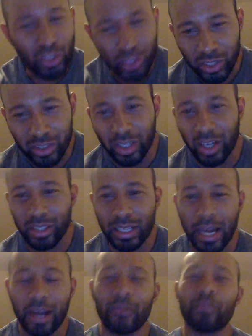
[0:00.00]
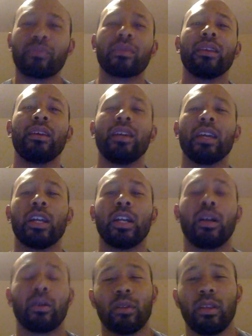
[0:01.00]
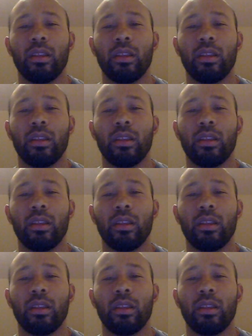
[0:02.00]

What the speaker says: just starting out. They don't